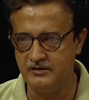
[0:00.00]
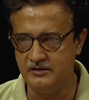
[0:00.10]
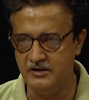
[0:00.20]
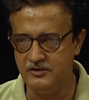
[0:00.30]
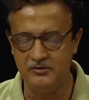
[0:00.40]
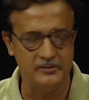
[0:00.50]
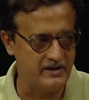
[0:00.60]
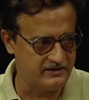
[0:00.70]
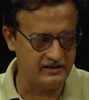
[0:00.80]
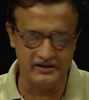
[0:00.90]
It will be
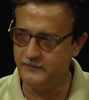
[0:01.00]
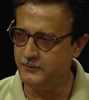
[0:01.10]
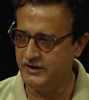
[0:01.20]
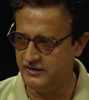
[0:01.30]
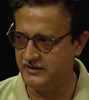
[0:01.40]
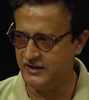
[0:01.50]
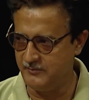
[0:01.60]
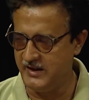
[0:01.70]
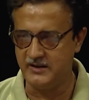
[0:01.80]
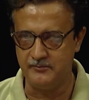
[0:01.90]
better if we can
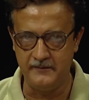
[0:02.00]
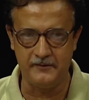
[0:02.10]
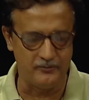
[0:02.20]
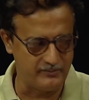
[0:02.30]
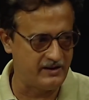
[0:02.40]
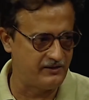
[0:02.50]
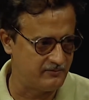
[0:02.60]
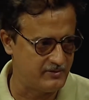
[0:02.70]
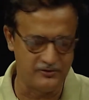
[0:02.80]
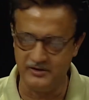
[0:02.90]
make a brief comparison
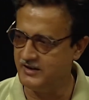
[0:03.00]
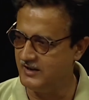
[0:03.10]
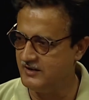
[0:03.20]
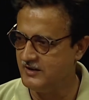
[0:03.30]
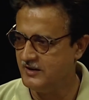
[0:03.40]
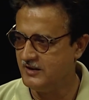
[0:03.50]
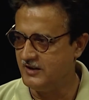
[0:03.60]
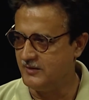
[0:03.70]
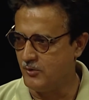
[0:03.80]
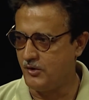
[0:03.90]
between the
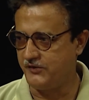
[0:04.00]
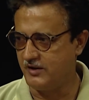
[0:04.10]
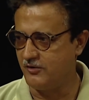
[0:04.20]
Boxer